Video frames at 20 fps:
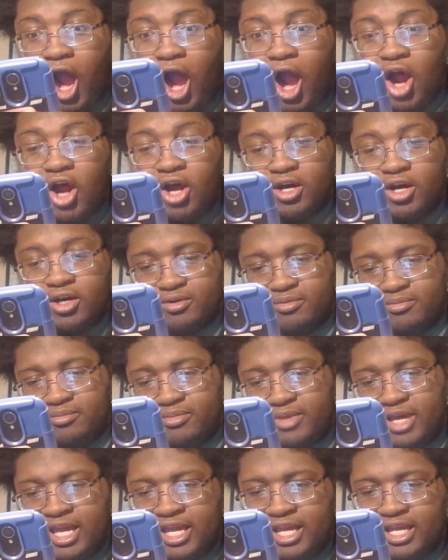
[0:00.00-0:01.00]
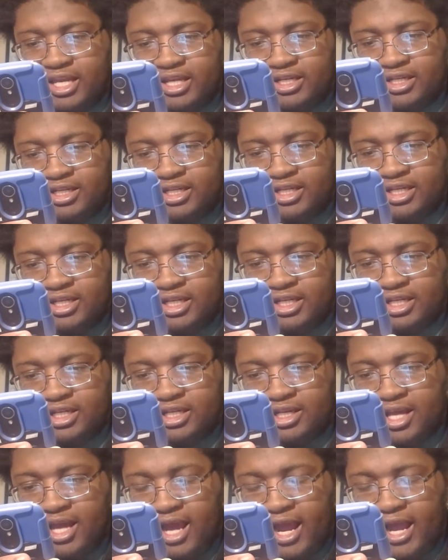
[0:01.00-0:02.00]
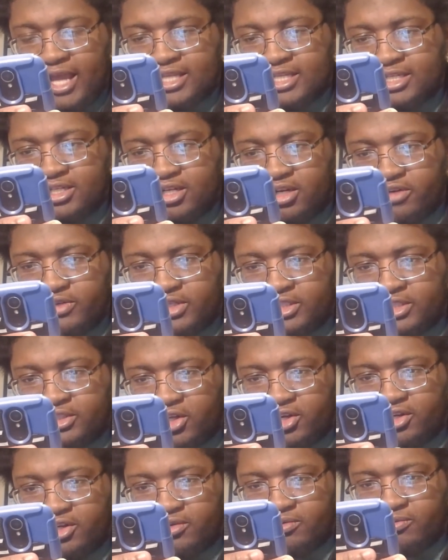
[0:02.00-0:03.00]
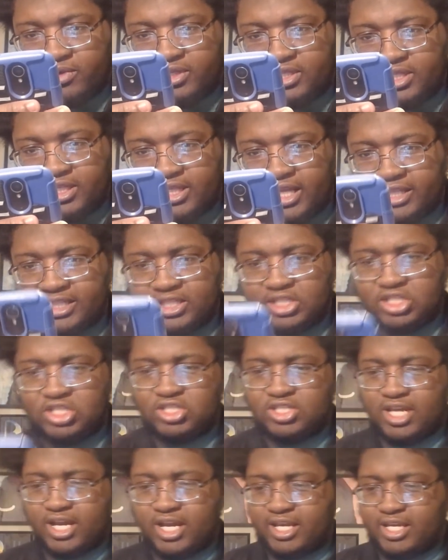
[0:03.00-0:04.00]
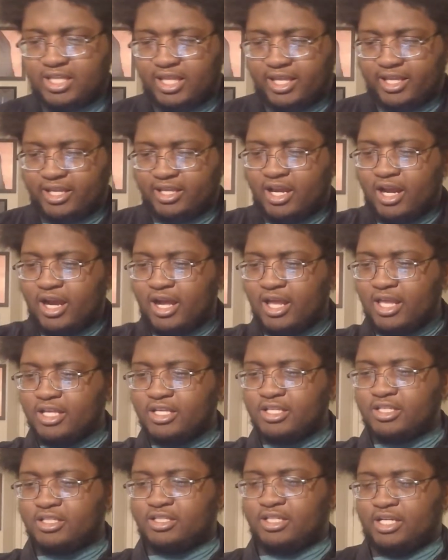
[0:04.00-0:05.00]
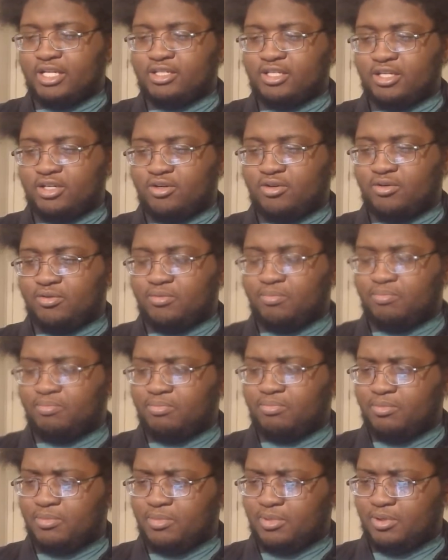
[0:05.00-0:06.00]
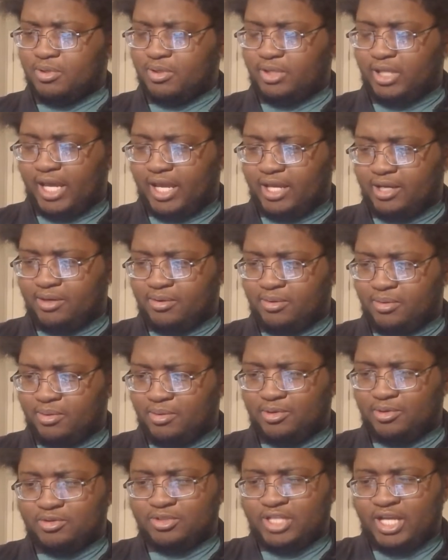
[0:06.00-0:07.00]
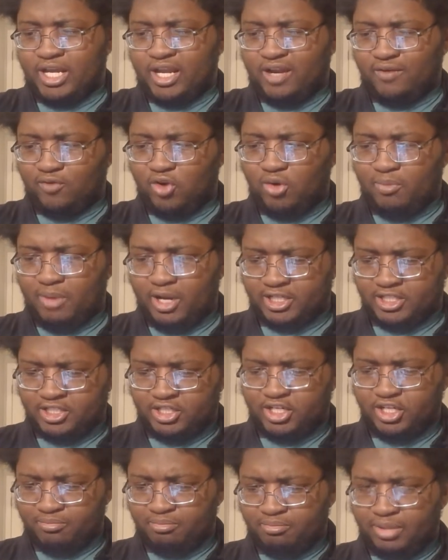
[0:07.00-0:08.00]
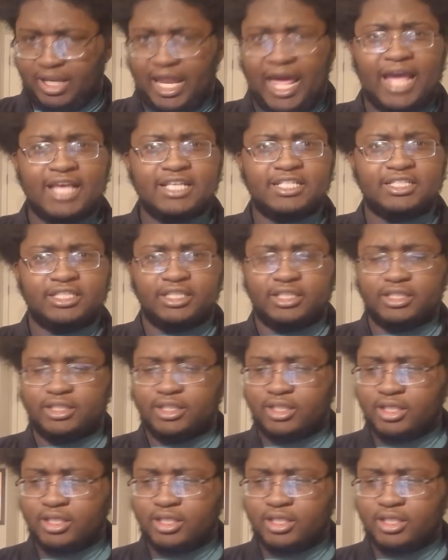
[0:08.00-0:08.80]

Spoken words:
Oh, man. Action already starting. We see like these giant, like sentinel, like giant robots in there blasting.